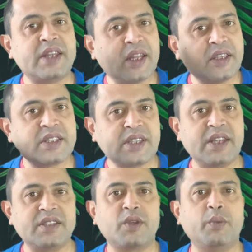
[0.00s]
another
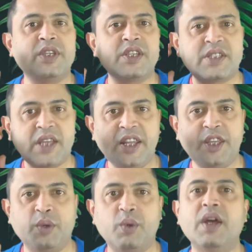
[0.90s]
sense which is telling
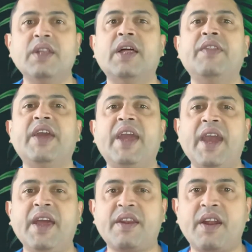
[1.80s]
you that the
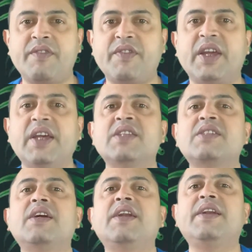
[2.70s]
aircraft
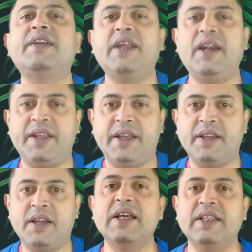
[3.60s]
is tilting.
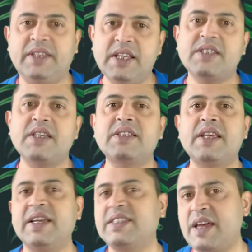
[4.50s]
This is
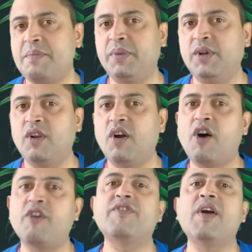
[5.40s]
an example
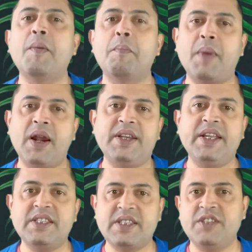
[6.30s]
of
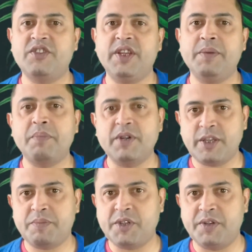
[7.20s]
multi-sensory
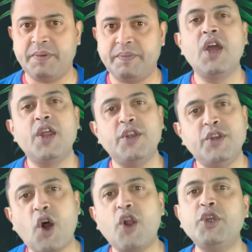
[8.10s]
perception.
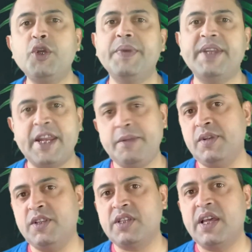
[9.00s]
Non-human
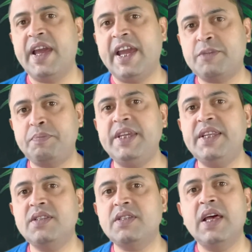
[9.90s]
animals
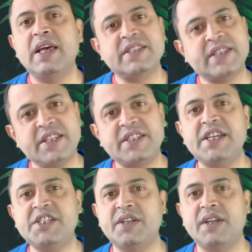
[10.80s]
experience
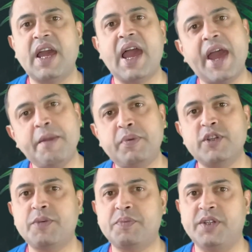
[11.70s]
sensation and
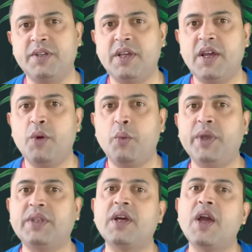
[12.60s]
perception
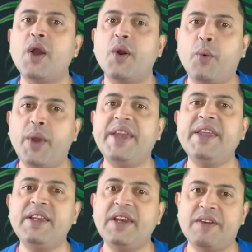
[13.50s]
with
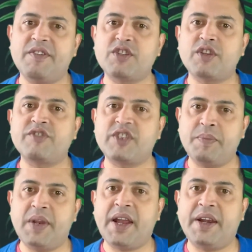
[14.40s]
varying levels of
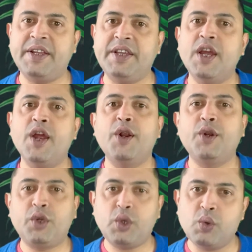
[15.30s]
similarity
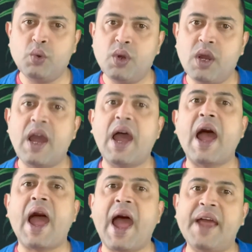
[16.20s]
to
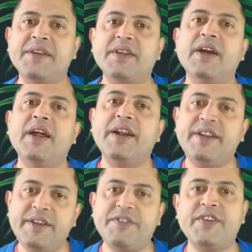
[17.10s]
and
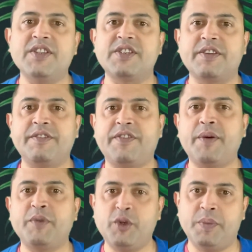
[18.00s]
difference
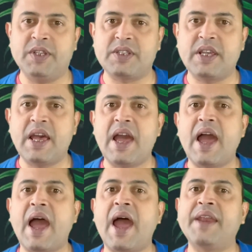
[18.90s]
from humans
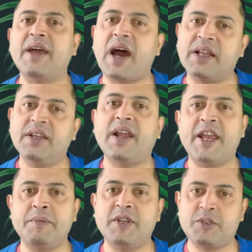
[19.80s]
and other
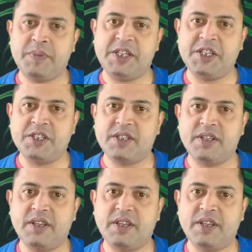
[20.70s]
animal species.